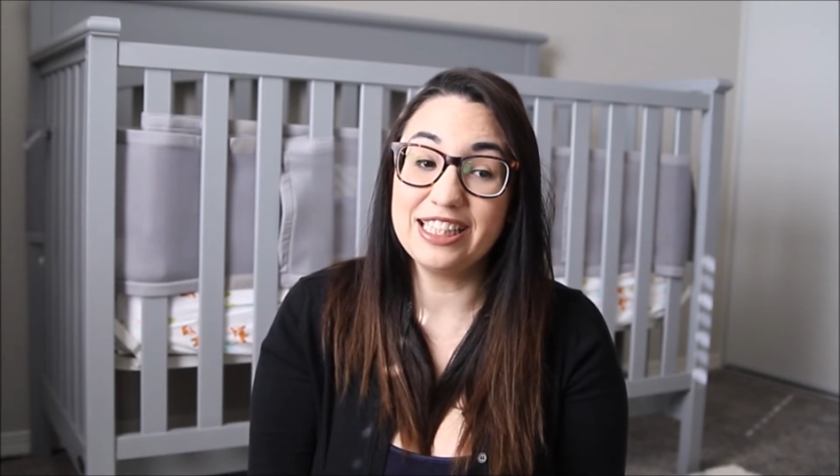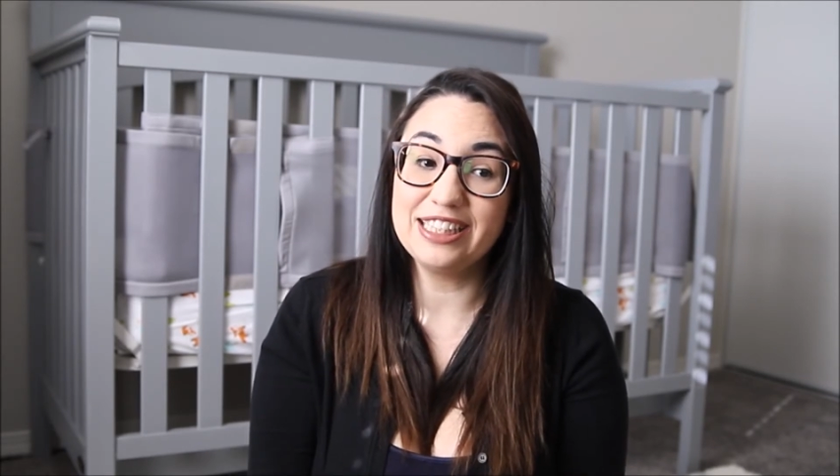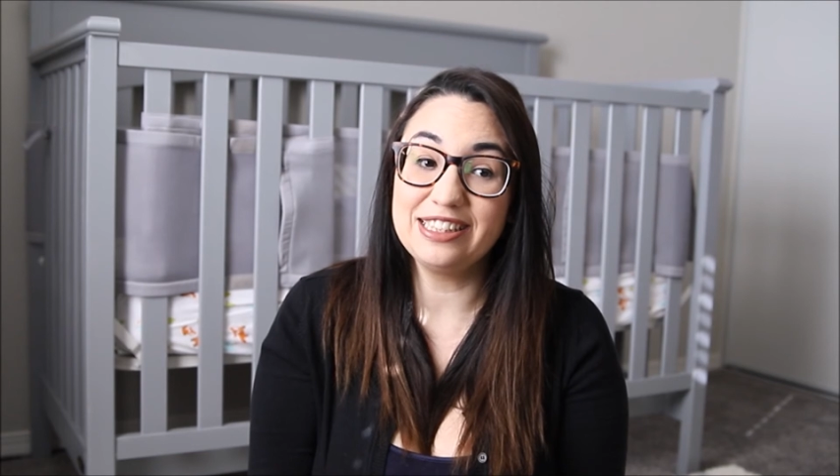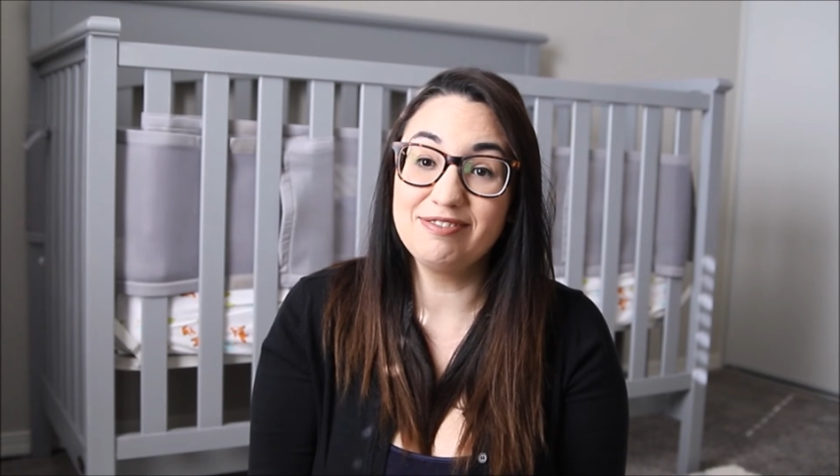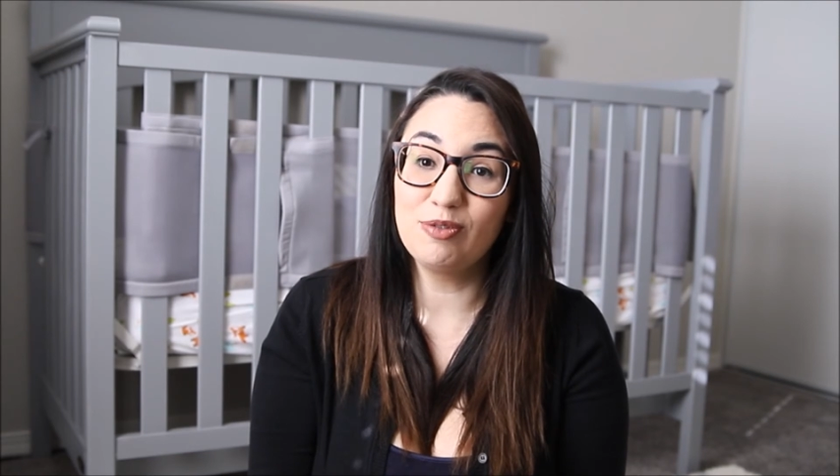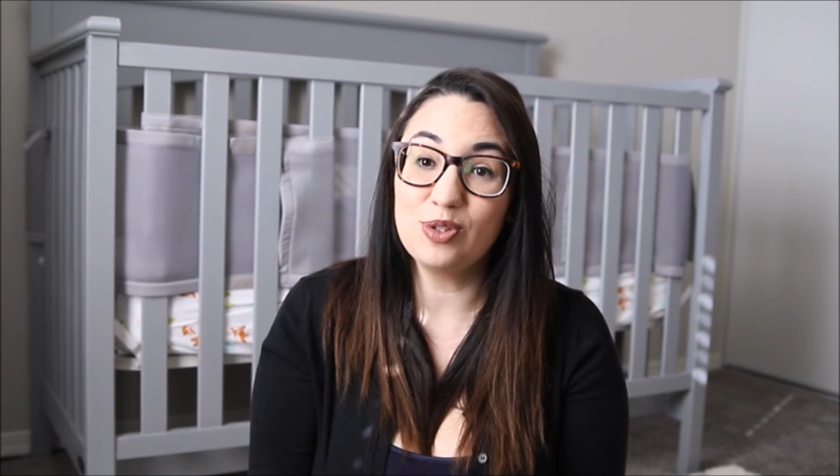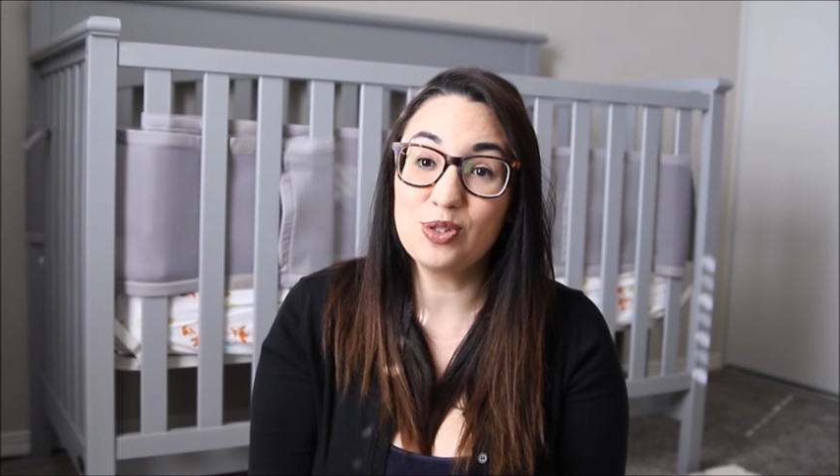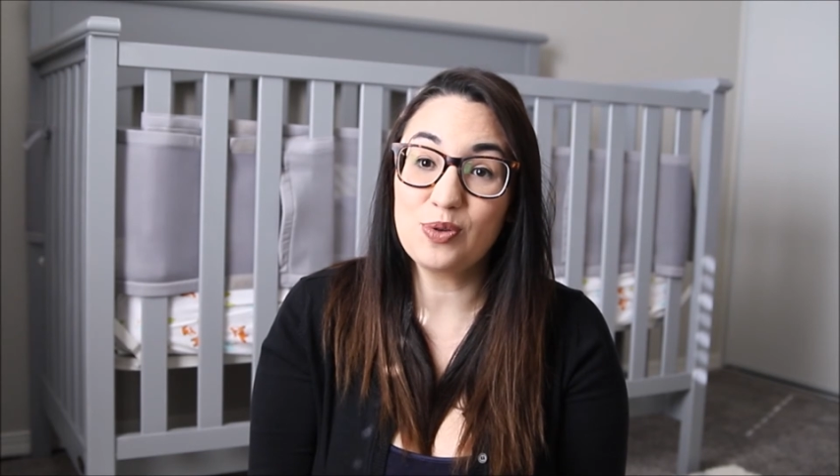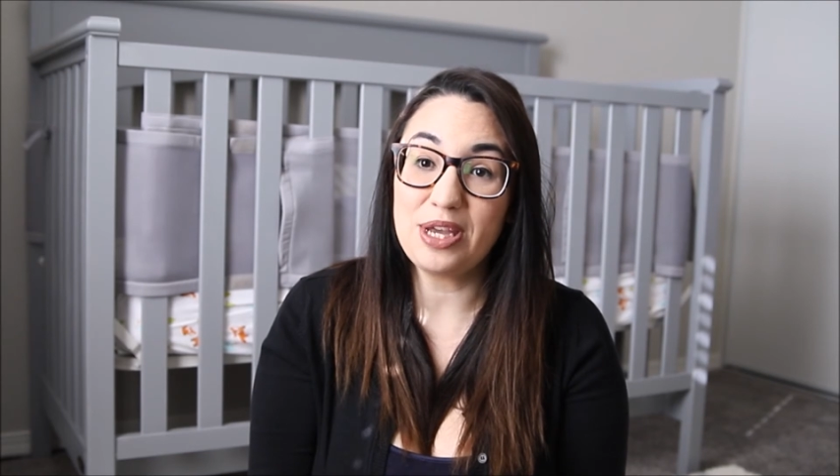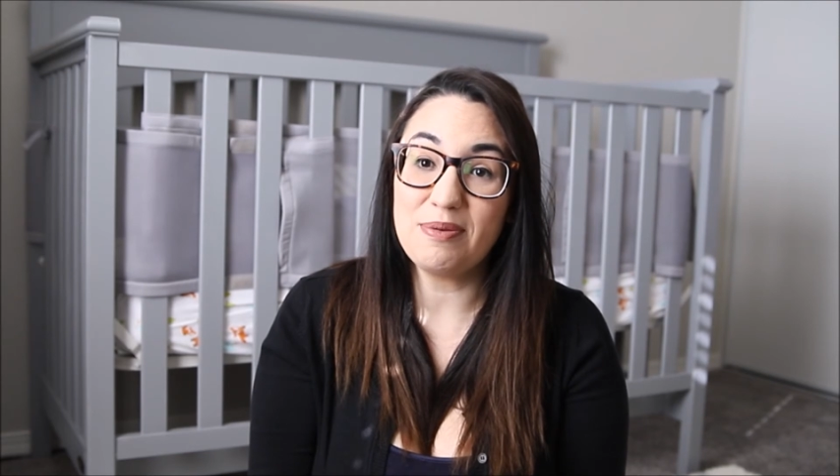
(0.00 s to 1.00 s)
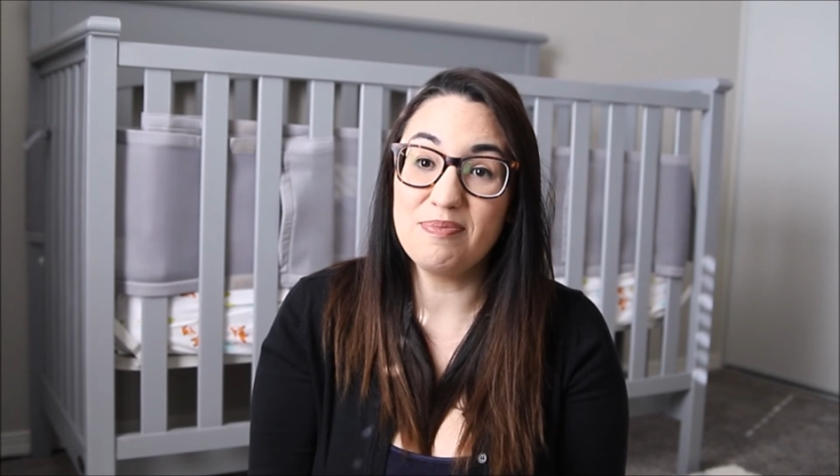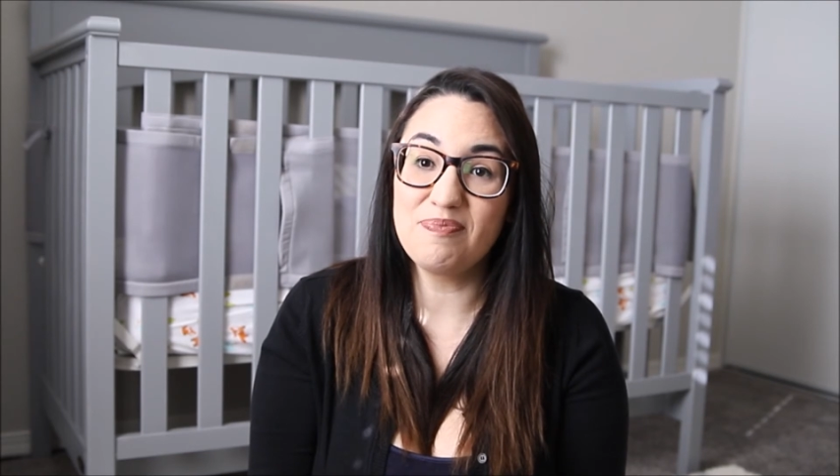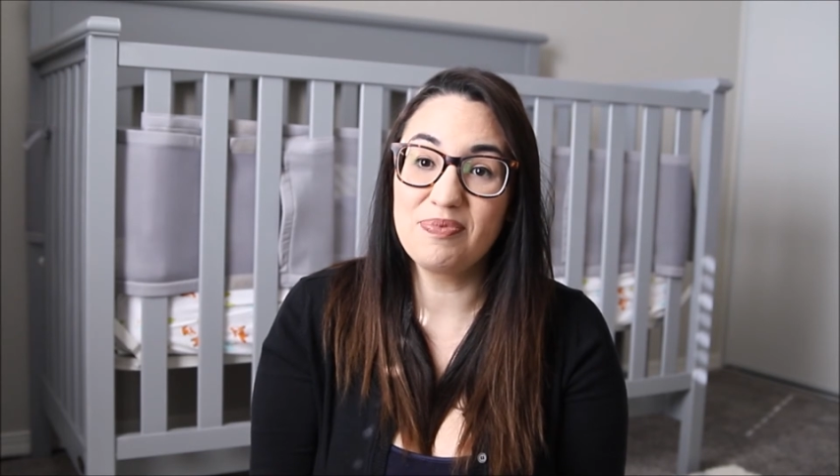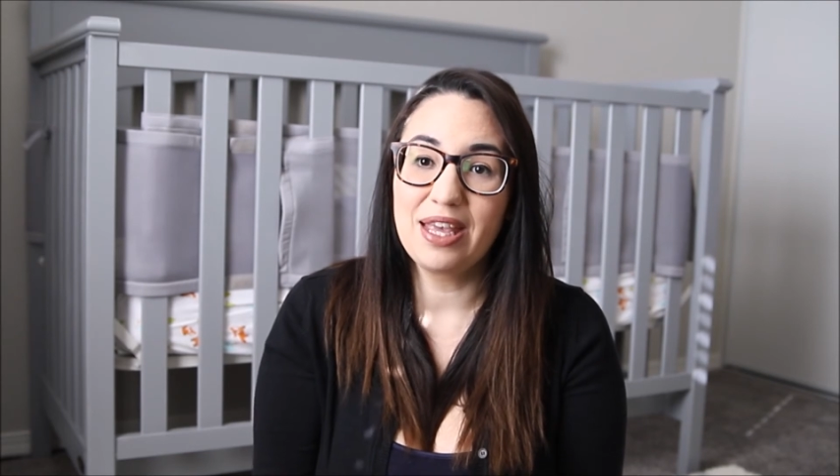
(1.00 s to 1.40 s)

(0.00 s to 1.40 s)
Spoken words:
then will scream